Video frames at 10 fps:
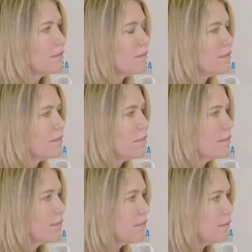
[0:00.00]

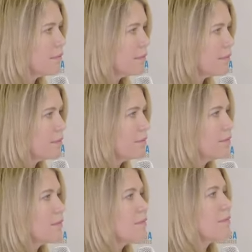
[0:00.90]

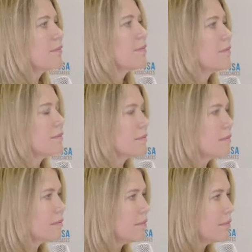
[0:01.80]

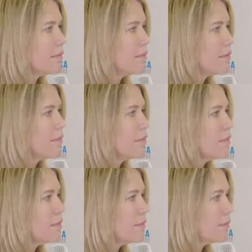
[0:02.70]

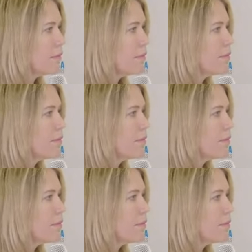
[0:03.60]
[no speech]